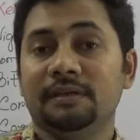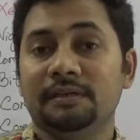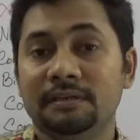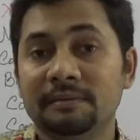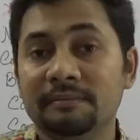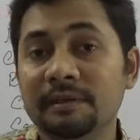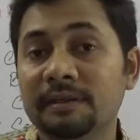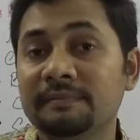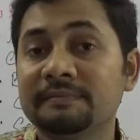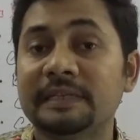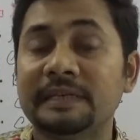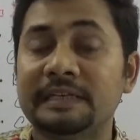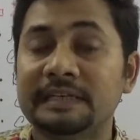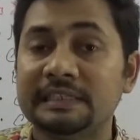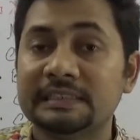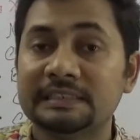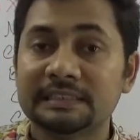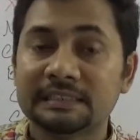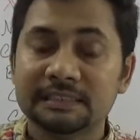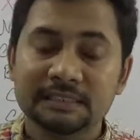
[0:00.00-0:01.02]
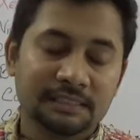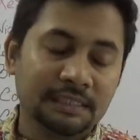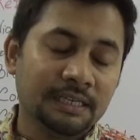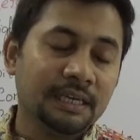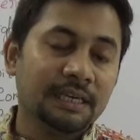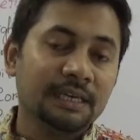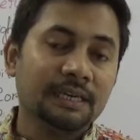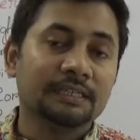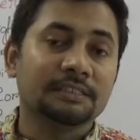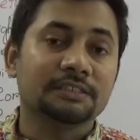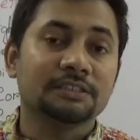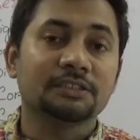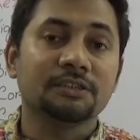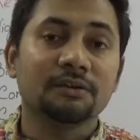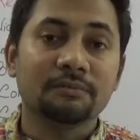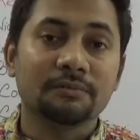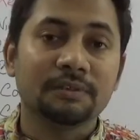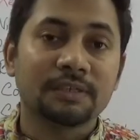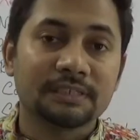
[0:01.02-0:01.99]
develop that disease, is
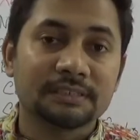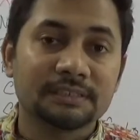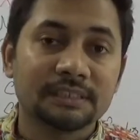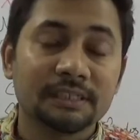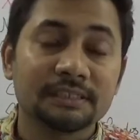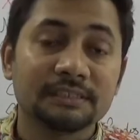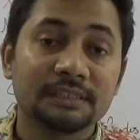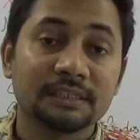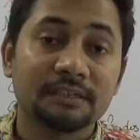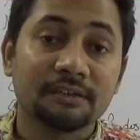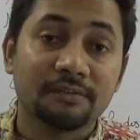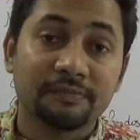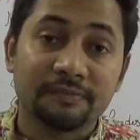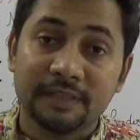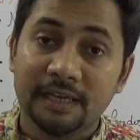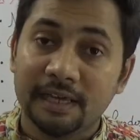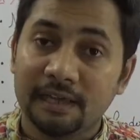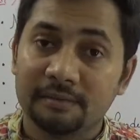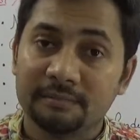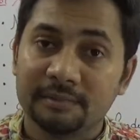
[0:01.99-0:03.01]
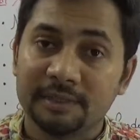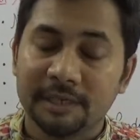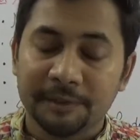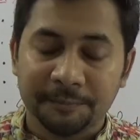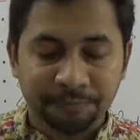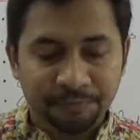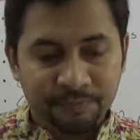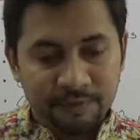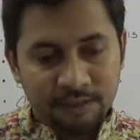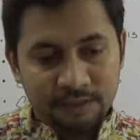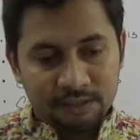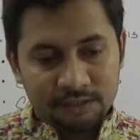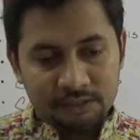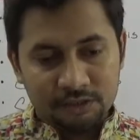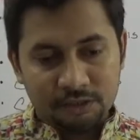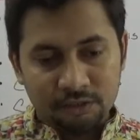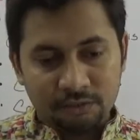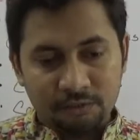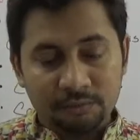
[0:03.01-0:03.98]
known as xerophthalmia.
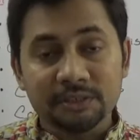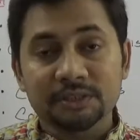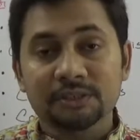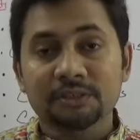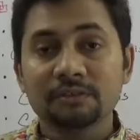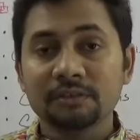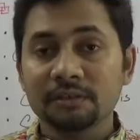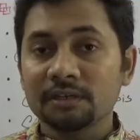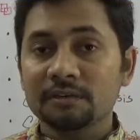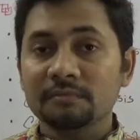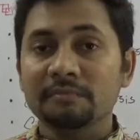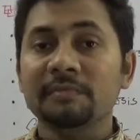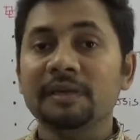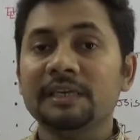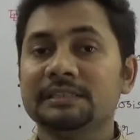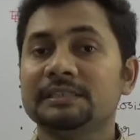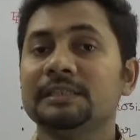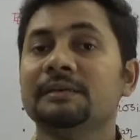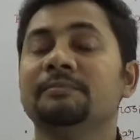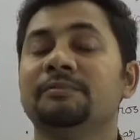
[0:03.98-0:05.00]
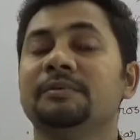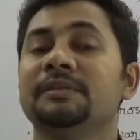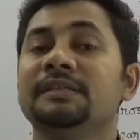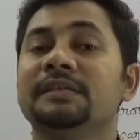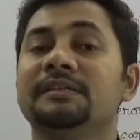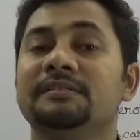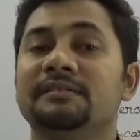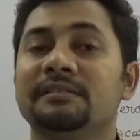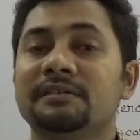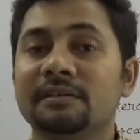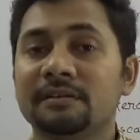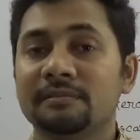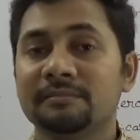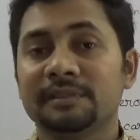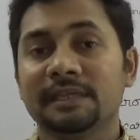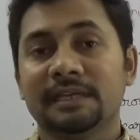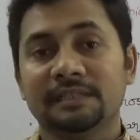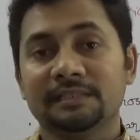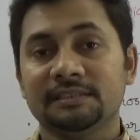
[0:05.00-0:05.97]
So we should not mix up with the
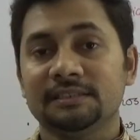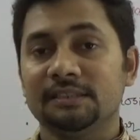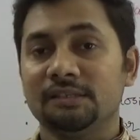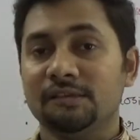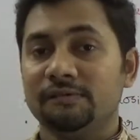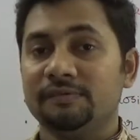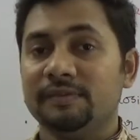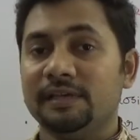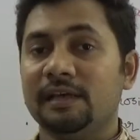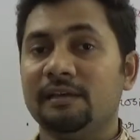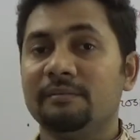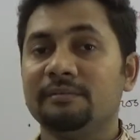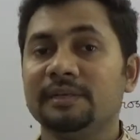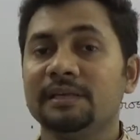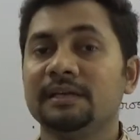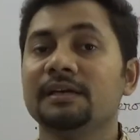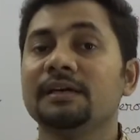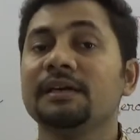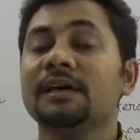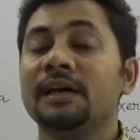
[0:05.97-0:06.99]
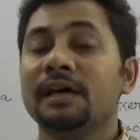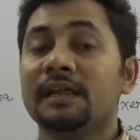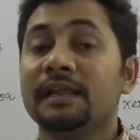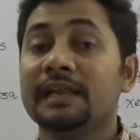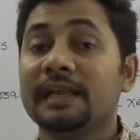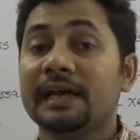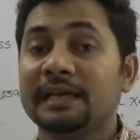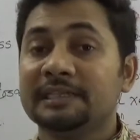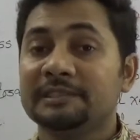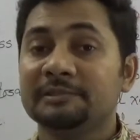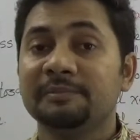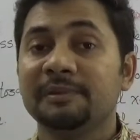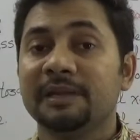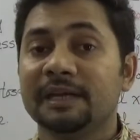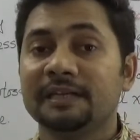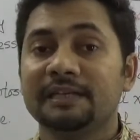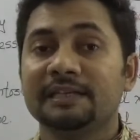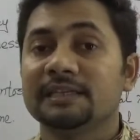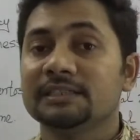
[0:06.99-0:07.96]
term like xerophthalmia, night
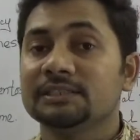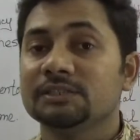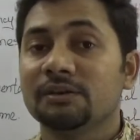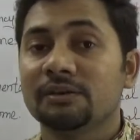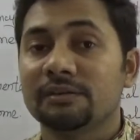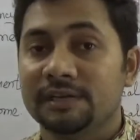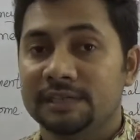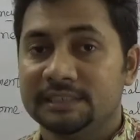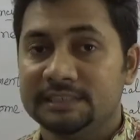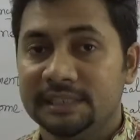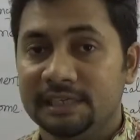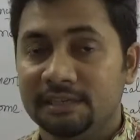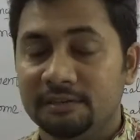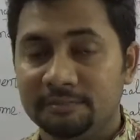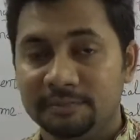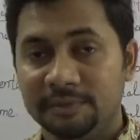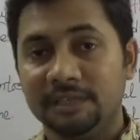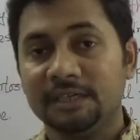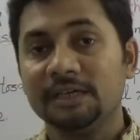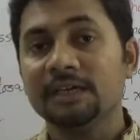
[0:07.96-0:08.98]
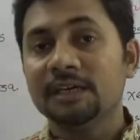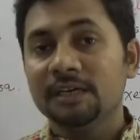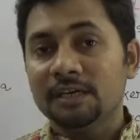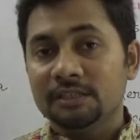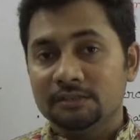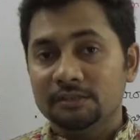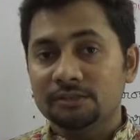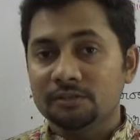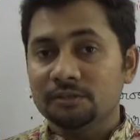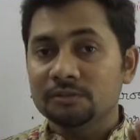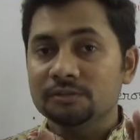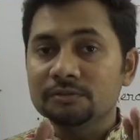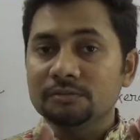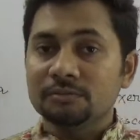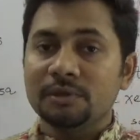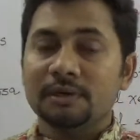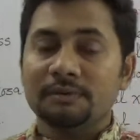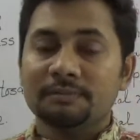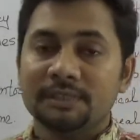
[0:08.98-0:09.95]
blindness or nyctalopia. So those
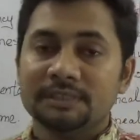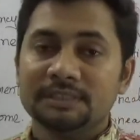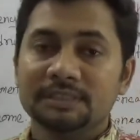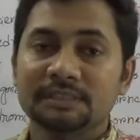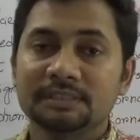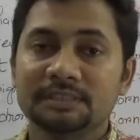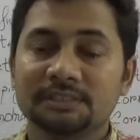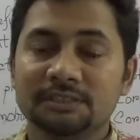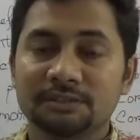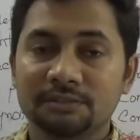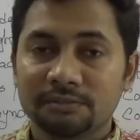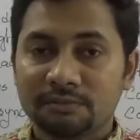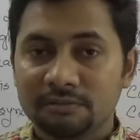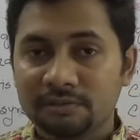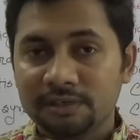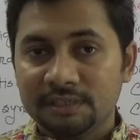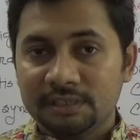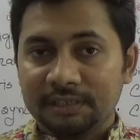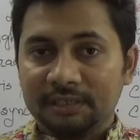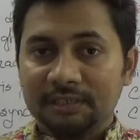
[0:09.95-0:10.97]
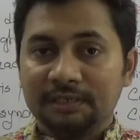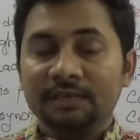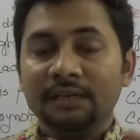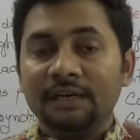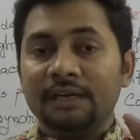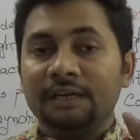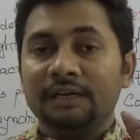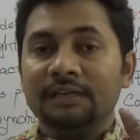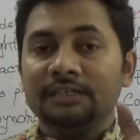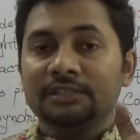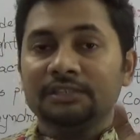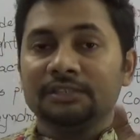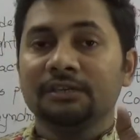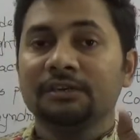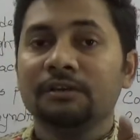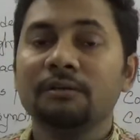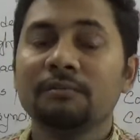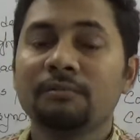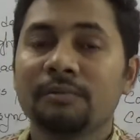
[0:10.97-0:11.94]
who are watching this tutorial need to
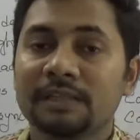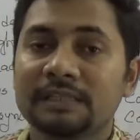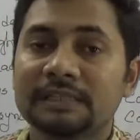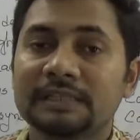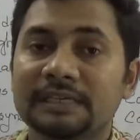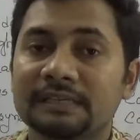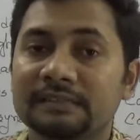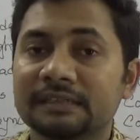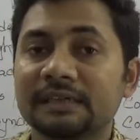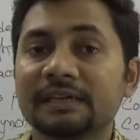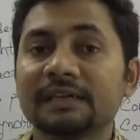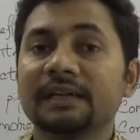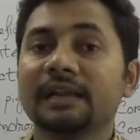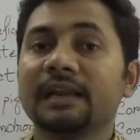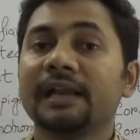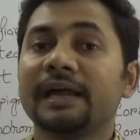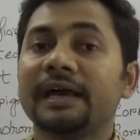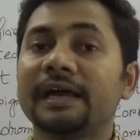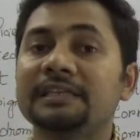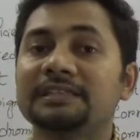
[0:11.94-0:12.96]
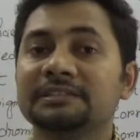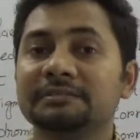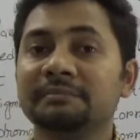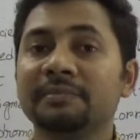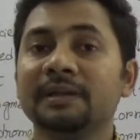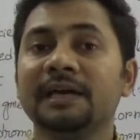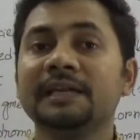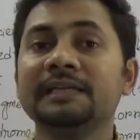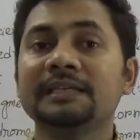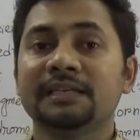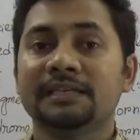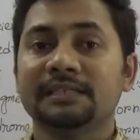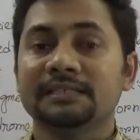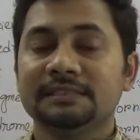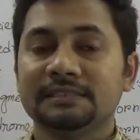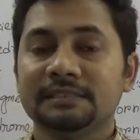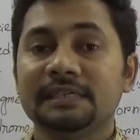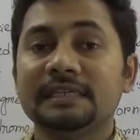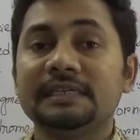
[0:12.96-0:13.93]
know one thing, that night
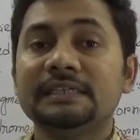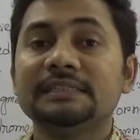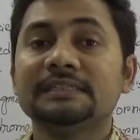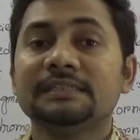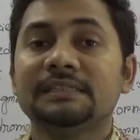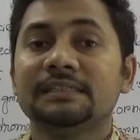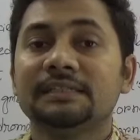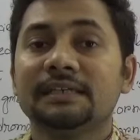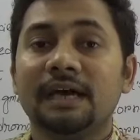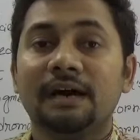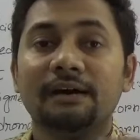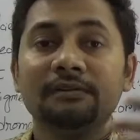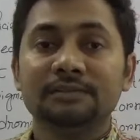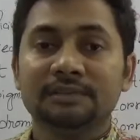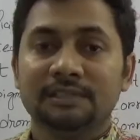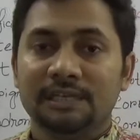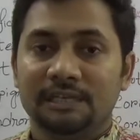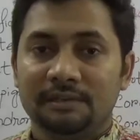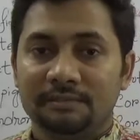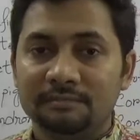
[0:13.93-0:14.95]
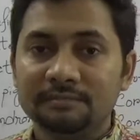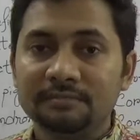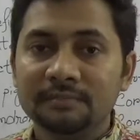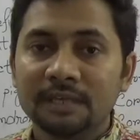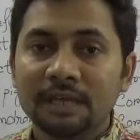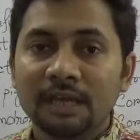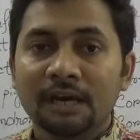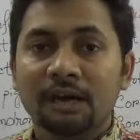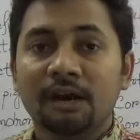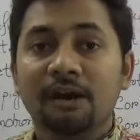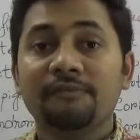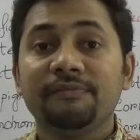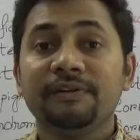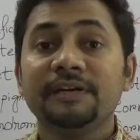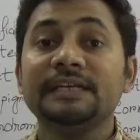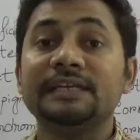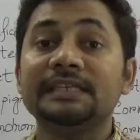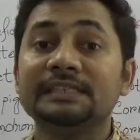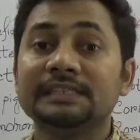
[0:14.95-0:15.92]
blindness is an outcome of
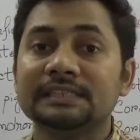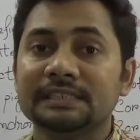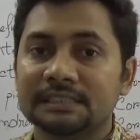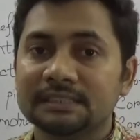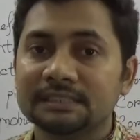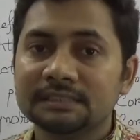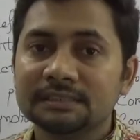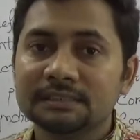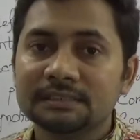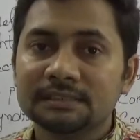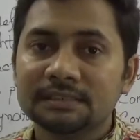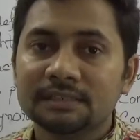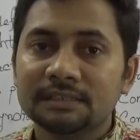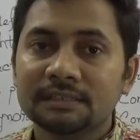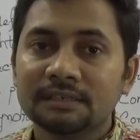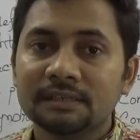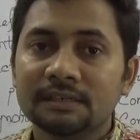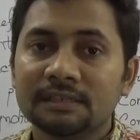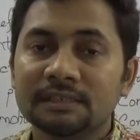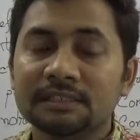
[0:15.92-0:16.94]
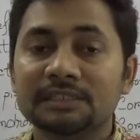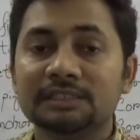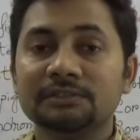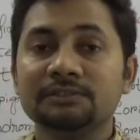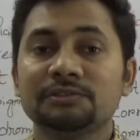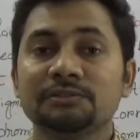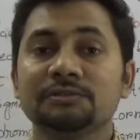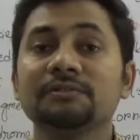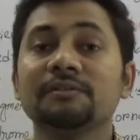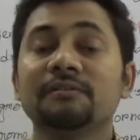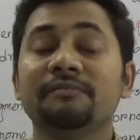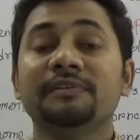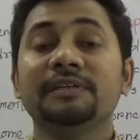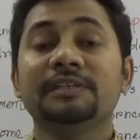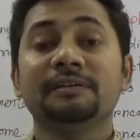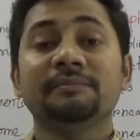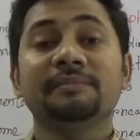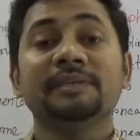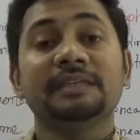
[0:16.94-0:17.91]
a disease due to
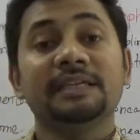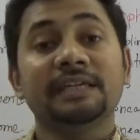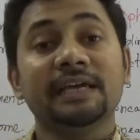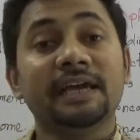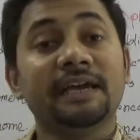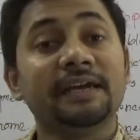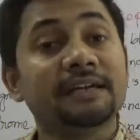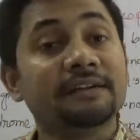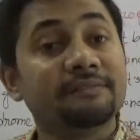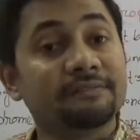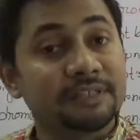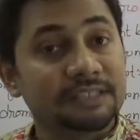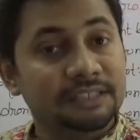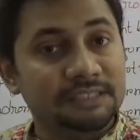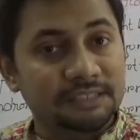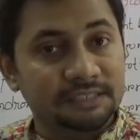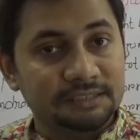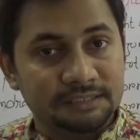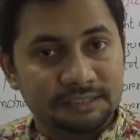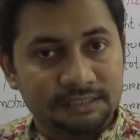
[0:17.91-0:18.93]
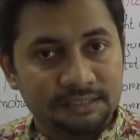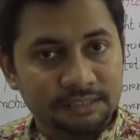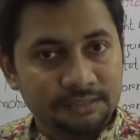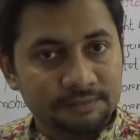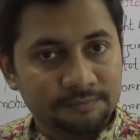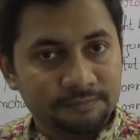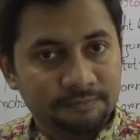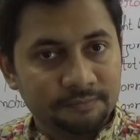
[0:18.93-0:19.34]
vitamin A deficiency,